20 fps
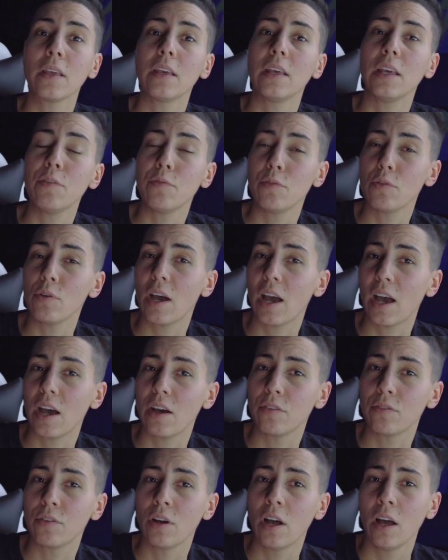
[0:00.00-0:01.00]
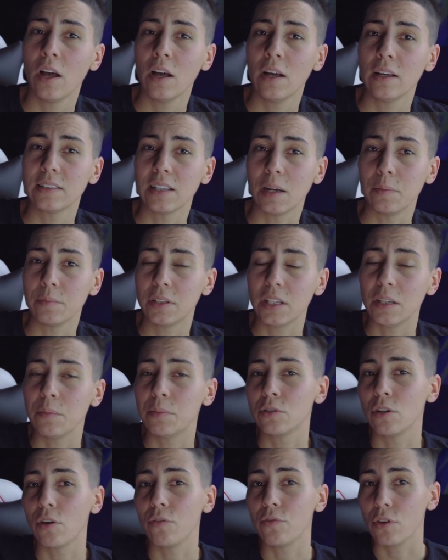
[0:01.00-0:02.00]
If you have some
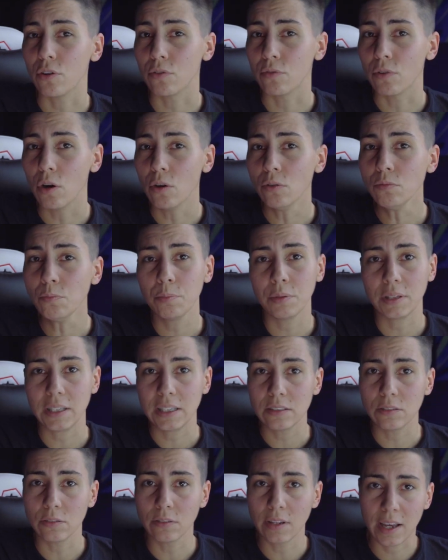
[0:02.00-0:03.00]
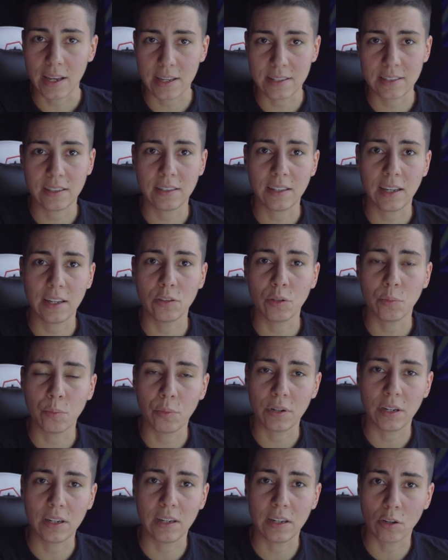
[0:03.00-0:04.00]
tips of your own, please don't hesitate to
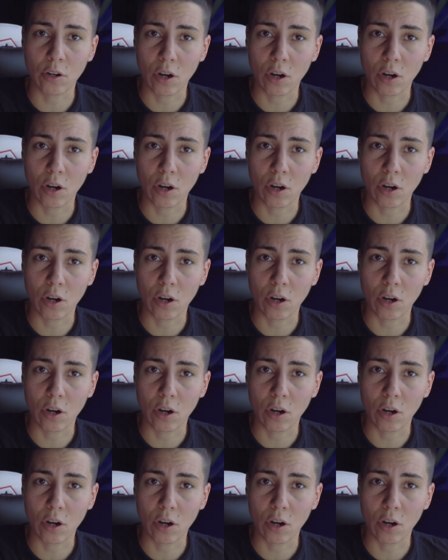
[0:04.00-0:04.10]
put it in